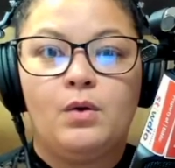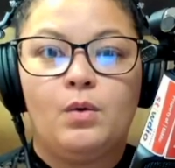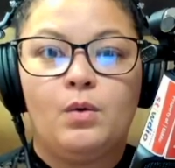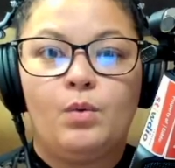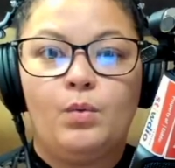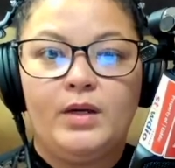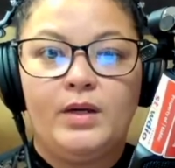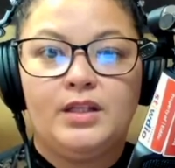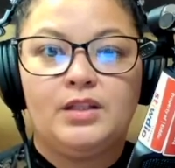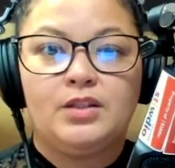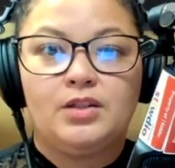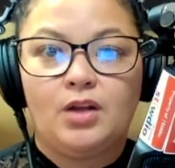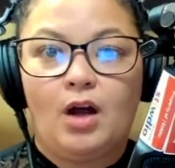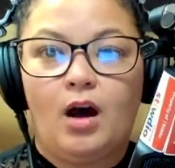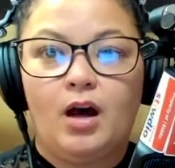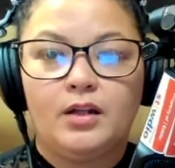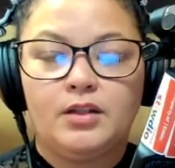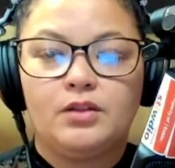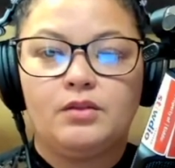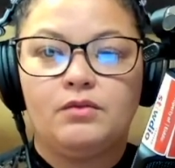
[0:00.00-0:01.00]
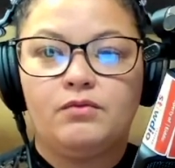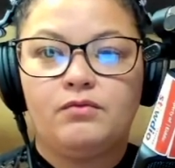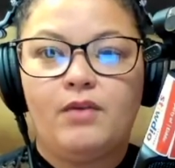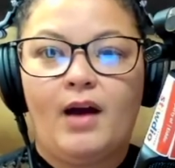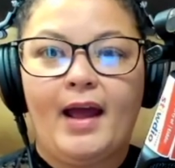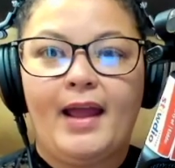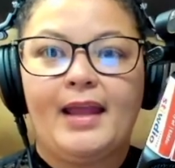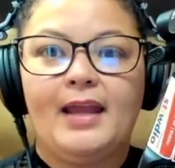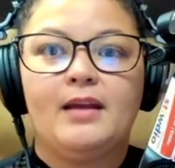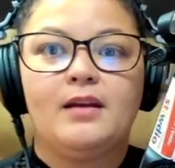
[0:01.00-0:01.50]
we start,
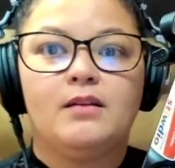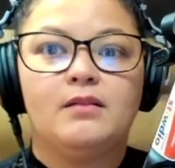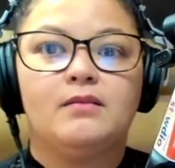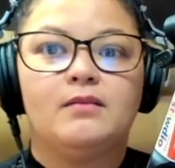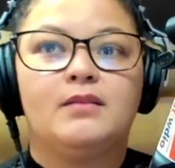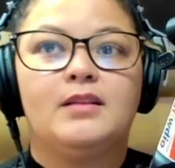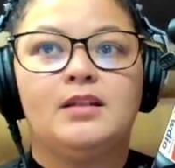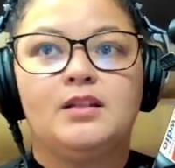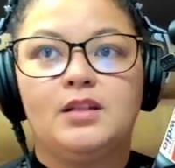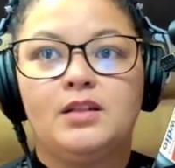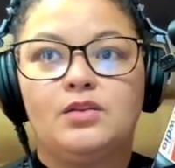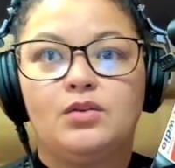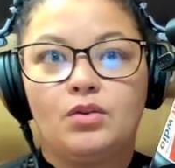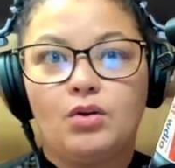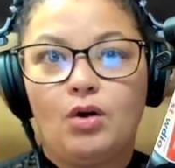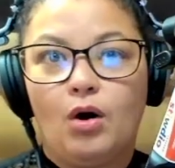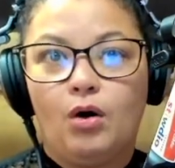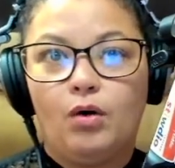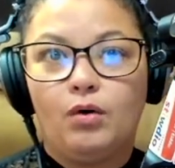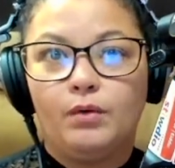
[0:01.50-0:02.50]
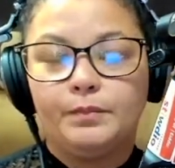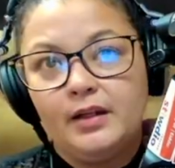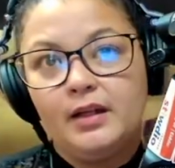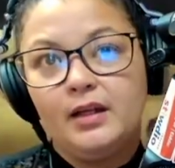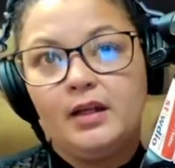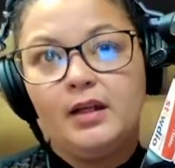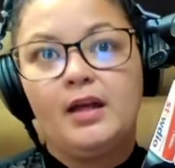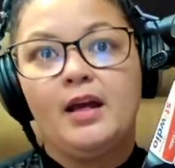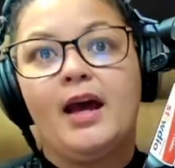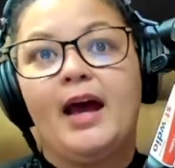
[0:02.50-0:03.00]
right? This is the goal.
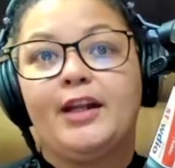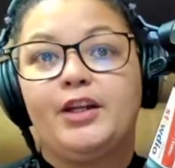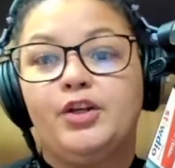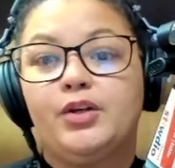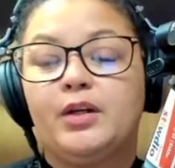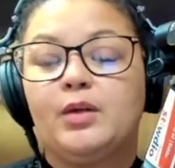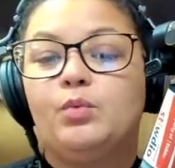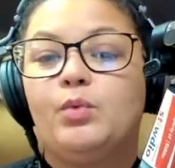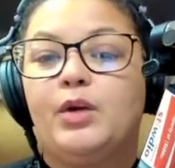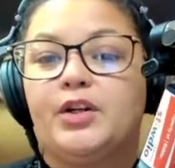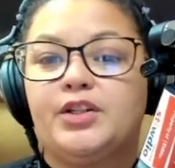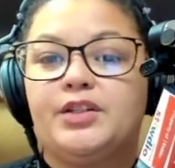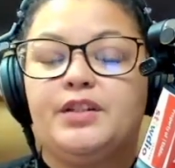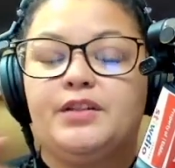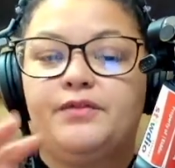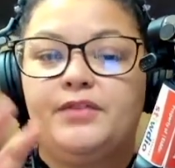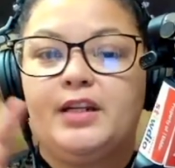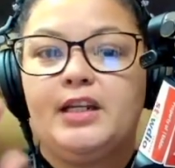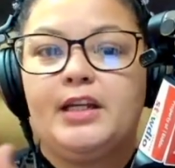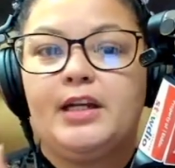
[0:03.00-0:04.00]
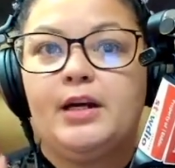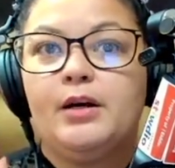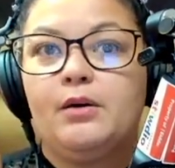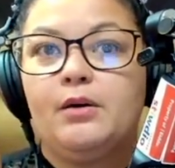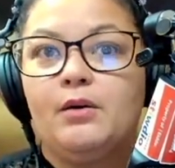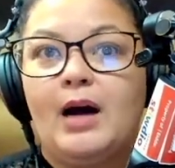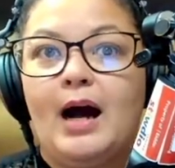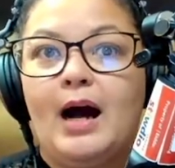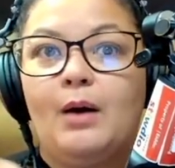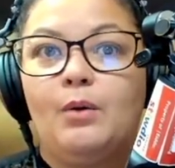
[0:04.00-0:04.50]
And you can watch this
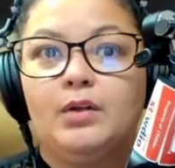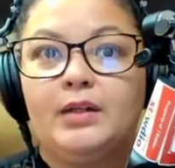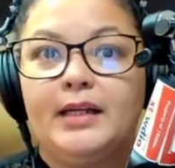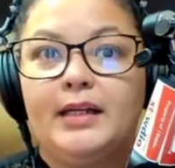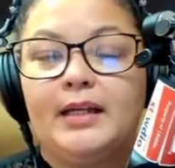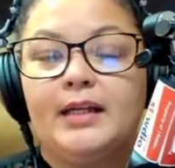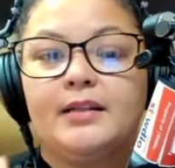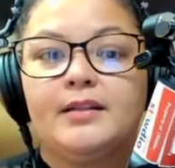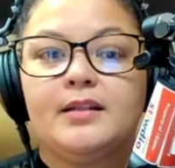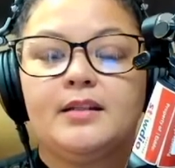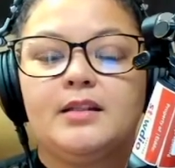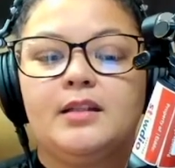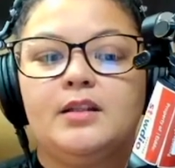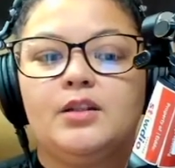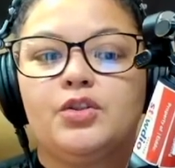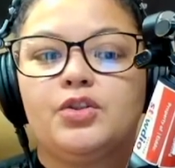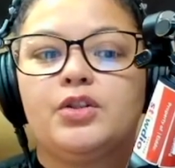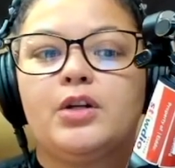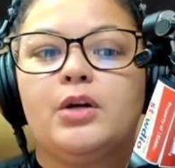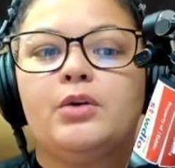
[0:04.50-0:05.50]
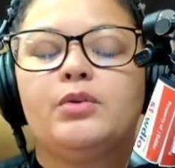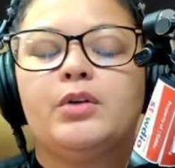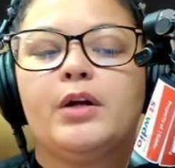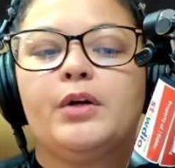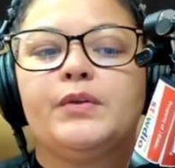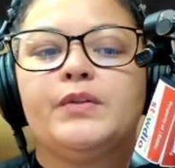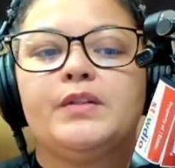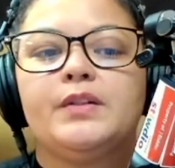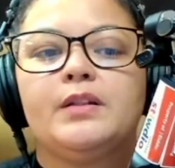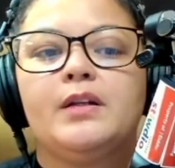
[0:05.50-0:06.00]
video. I will link this in the show
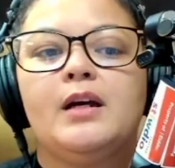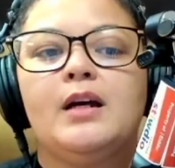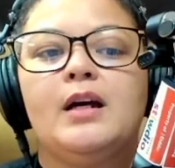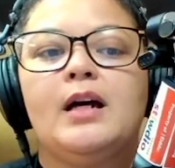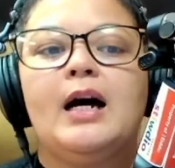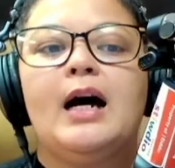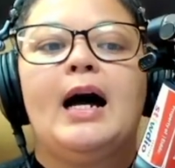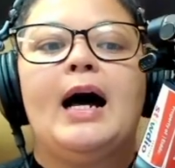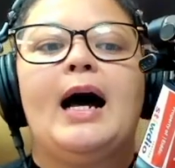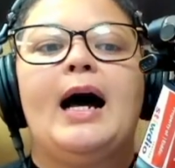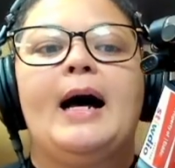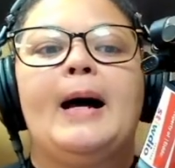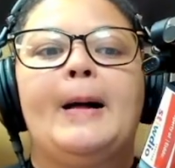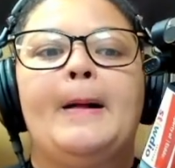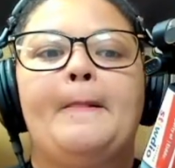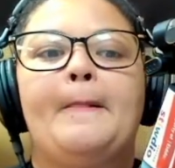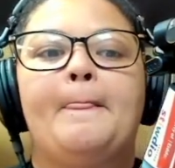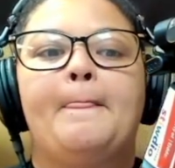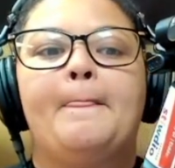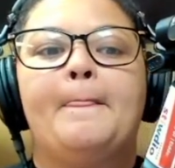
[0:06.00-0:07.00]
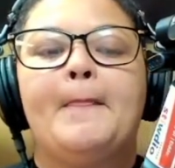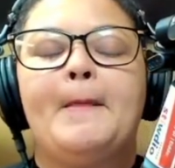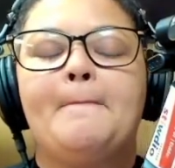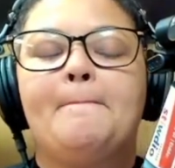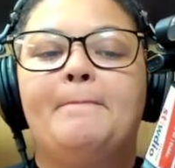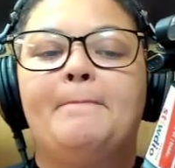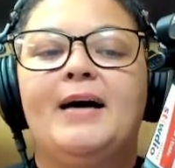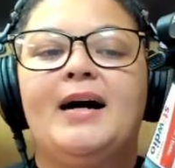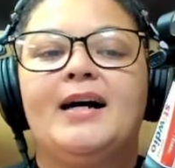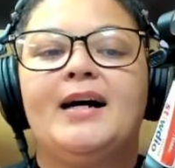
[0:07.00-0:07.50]
notes.
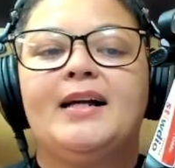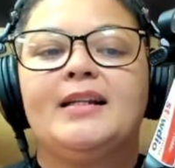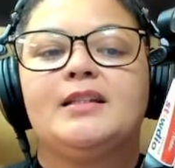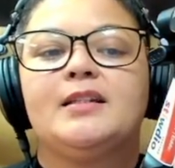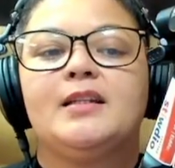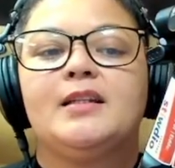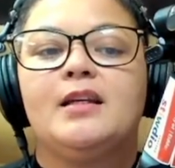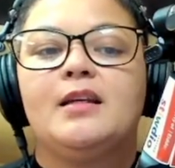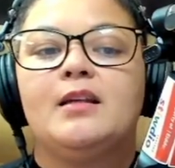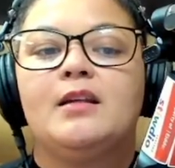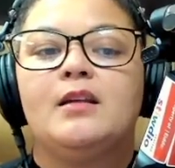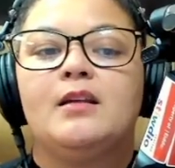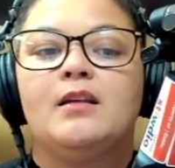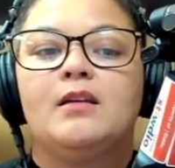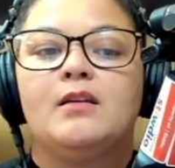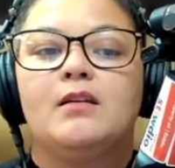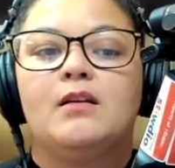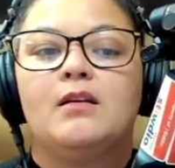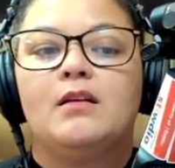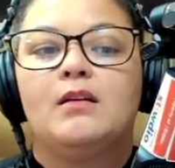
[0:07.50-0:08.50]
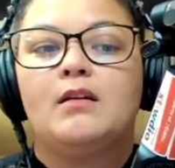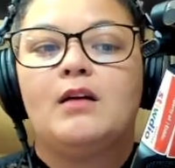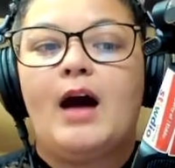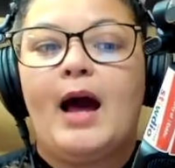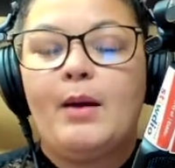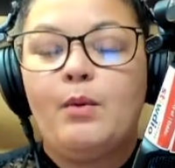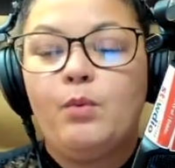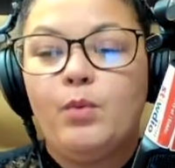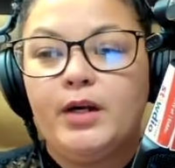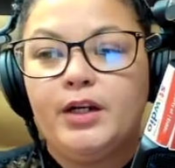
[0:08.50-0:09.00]
But
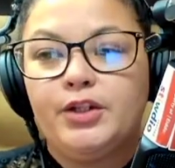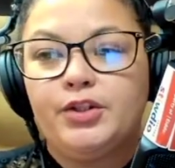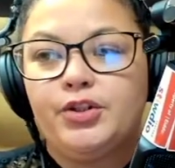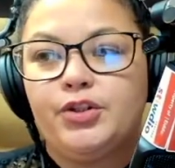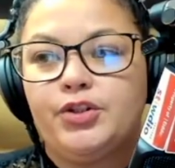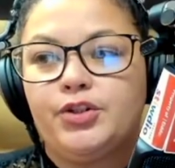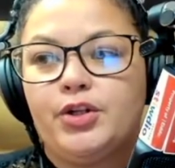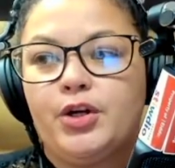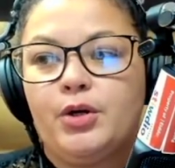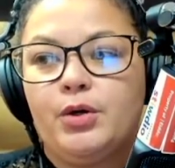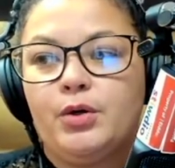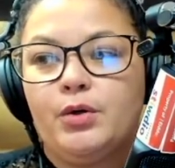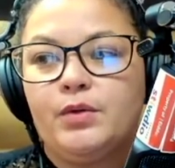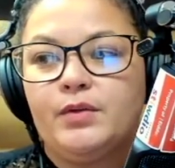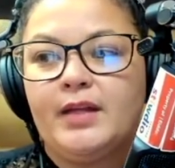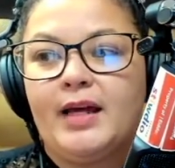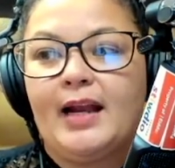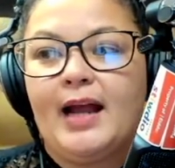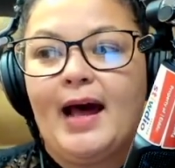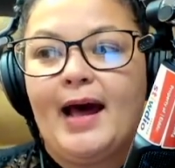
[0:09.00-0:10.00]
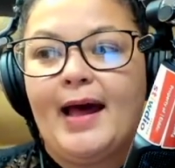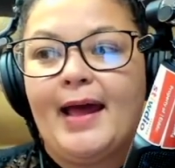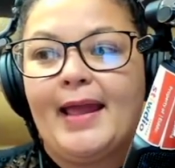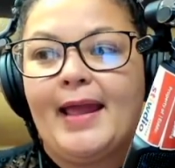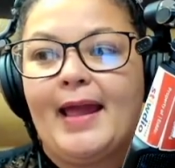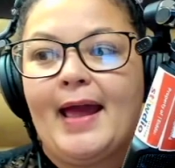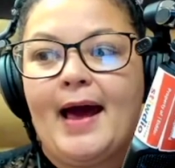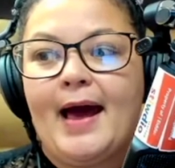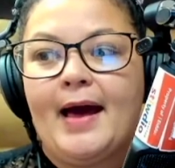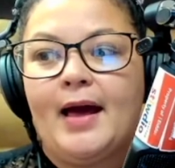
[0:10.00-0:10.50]
I wanted to show that
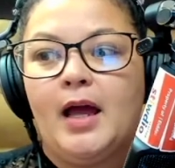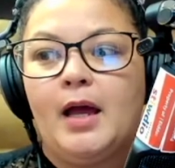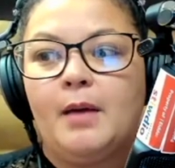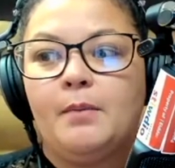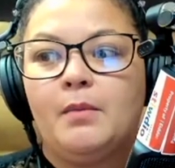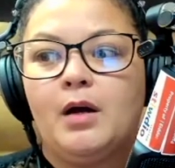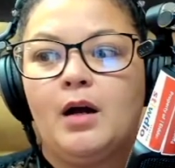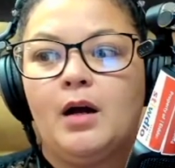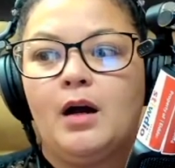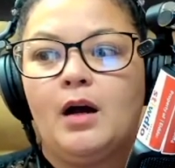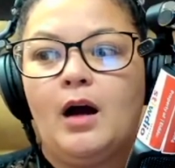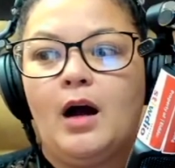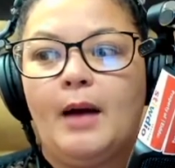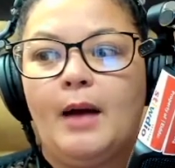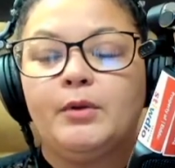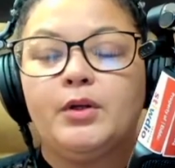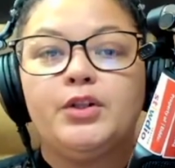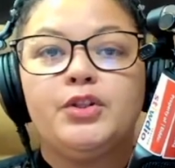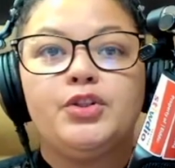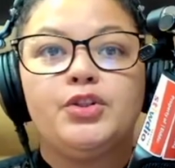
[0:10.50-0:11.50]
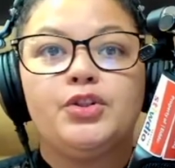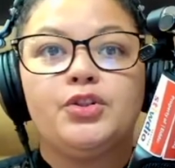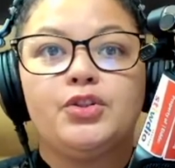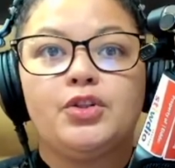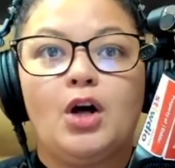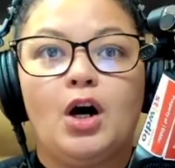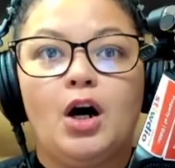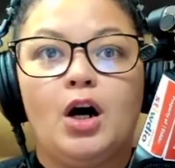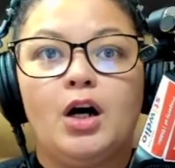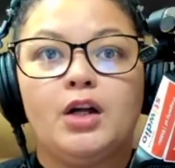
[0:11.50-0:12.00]
I'm going to
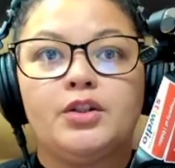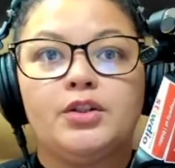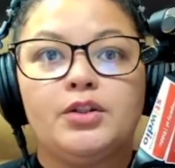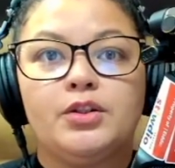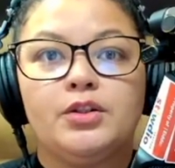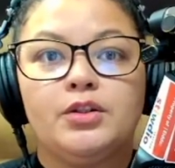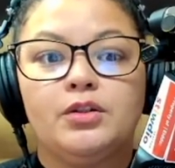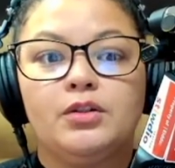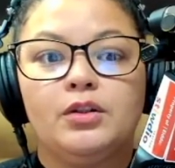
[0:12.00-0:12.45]
start